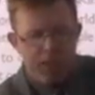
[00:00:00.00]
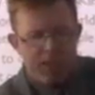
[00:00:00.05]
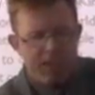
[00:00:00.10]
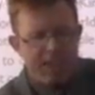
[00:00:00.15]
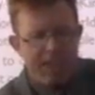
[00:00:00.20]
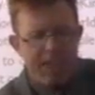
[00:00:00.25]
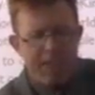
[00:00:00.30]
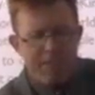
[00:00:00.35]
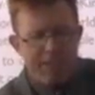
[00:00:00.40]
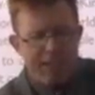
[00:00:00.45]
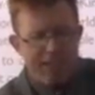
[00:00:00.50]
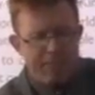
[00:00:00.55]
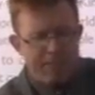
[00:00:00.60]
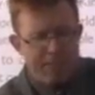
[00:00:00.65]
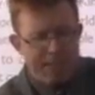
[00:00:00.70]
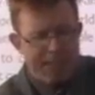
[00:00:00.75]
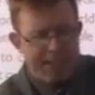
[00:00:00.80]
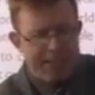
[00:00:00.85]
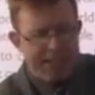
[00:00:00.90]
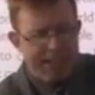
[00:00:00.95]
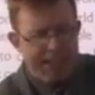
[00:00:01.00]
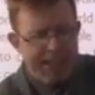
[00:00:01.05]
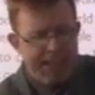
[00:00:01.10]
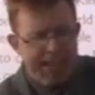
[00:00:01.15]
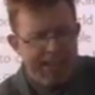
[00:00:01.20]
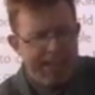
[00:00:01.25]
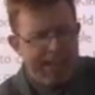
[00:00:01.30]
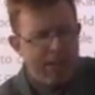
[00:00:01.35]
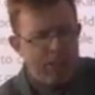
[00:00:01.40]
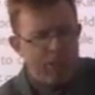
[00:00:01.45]
they may be, and
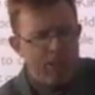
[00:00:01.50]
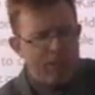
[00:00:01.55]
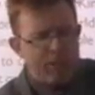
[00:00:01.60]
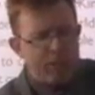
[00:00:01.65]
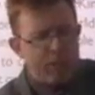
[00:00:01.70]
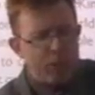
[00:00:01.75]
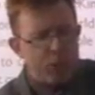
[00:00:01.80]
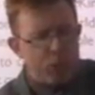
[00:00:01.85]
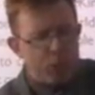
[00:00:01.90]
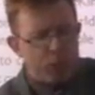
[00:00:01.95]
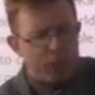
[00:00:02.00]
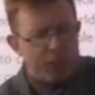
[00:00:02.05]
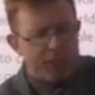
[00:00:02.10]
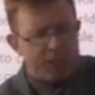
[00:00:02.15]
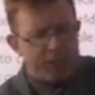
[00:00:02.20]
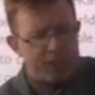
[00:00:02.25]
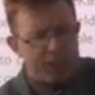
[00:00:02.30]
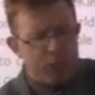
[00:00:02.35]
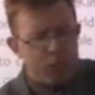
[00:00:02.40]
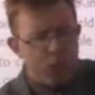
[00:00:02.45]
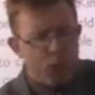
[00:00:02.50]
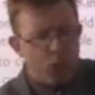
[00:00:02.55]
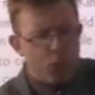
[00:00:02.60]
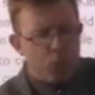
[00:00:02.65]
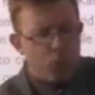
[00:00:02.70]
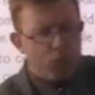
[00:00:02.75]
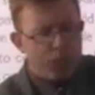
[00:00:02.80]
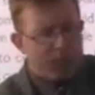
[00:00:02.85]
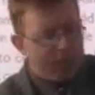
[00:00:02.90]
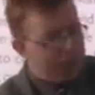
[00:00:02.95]
however increasing,
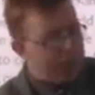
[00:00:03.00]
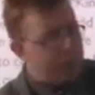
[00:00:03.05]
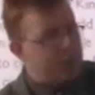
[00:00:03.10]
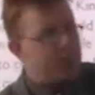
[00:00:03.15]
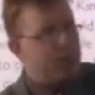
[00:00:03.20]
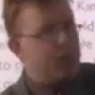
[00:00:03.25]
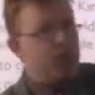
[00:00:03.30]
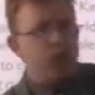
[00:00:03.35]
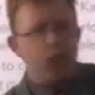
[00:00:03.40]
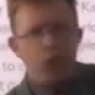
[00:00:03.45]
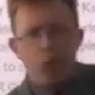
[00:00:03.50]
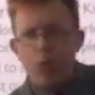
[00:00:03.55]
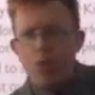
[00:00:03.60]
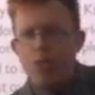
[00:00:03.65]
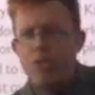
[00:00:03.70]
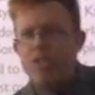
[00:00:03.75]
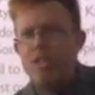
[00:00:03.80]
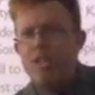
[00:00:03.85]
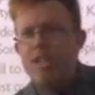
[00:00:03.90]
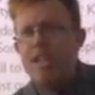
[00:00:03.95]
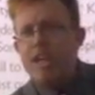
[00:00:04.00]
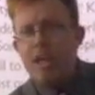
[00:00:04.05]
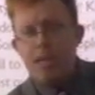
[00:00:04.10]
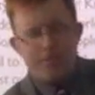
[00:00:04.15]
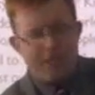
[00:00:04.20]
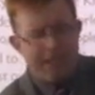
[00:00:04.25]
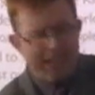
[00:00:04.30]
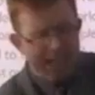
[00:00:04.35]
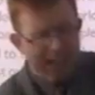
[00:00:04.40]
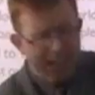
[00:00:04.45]
will come to naught and
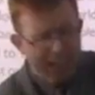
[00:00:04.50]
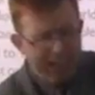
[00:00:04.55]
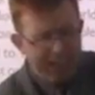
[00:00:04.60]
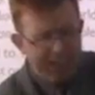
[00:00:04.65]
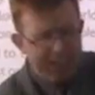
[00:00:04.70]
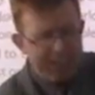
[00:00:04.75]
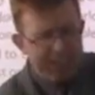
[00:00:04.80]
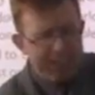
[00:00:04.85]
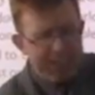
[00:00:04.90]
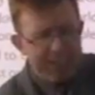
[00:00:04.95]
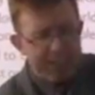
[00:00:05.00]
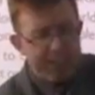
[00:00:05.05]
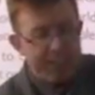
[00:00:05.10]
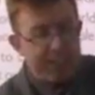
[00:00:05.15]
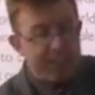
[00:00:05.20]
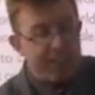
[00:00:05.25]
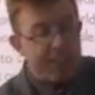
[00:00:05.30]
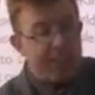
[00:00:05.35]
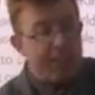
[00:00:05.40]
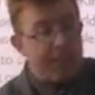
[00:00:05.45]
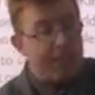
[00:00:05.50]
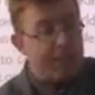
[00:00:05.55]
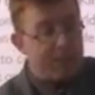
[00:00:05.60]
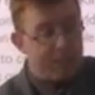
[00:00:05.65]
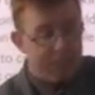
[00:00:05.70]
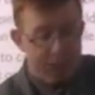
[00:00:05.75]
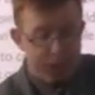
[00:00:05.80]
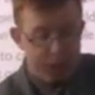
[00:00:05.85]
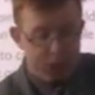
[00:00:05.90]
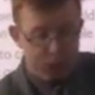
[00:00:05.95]
be utterly
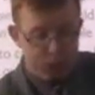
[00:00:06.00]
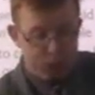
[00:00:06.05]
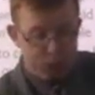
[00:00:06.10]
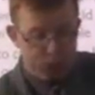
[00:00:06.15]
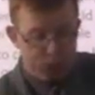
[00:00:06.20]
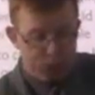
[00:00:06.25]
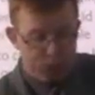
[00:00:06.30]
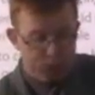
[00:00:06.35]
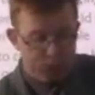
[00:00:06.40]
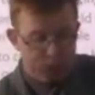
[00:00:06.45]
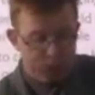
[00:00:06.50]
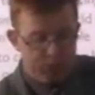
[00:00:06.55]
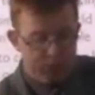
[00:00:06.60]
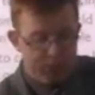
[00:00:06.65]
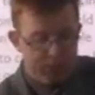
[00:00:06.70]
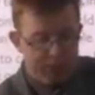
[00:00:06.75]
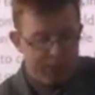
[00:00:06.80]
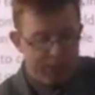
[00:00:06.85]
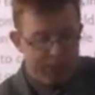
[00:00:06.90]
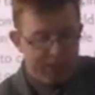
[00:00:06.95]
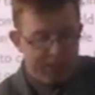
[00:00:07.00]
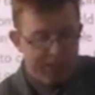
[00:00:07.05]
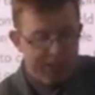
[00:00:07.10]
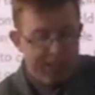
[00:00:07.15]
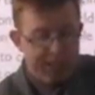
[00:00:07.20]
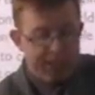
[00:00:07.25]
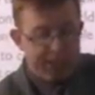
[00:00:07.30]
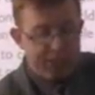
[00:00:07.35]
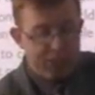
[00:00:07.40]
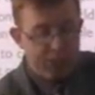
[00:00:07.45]
ineffectual. Let
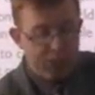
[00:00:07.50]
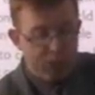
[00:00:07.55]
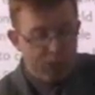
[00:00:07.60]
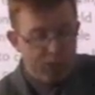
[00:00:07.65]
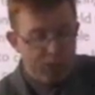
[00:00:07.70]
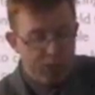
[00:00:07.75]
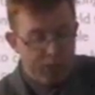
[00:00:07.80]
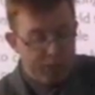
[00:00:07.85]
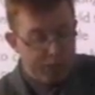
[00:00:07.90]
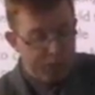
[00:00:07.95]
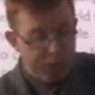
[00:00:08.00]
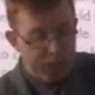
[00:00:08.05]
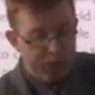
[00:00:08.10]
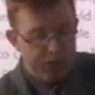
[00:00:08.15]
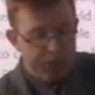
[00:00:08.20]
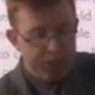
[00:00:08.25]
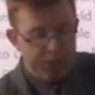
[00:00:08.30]
us learn further